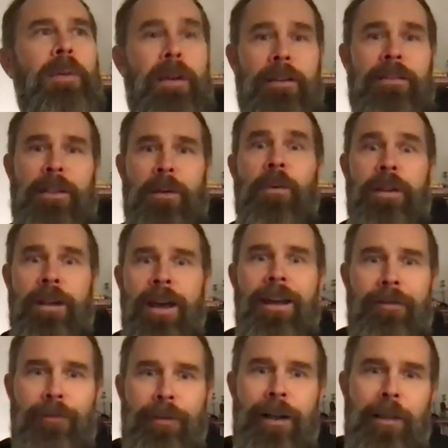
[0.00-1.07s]
but someone
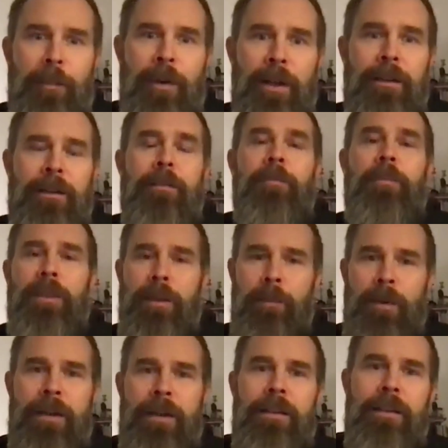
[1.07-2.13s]
had filed a patent, but the
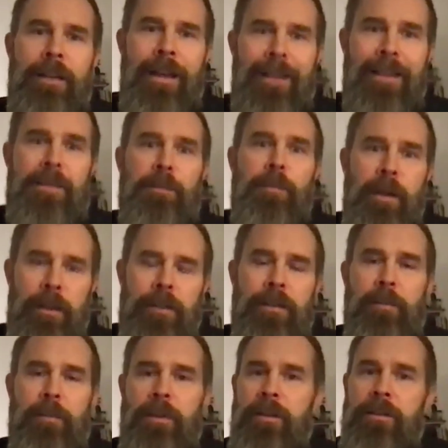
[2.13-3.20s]
patent had
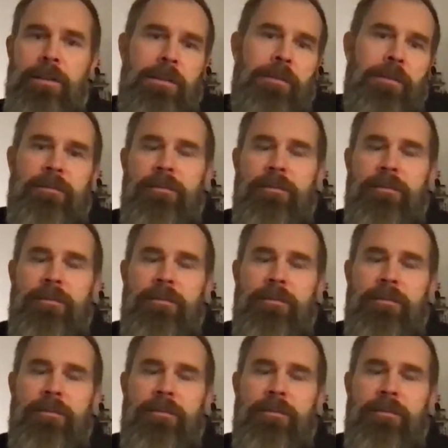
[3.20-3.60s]
expired because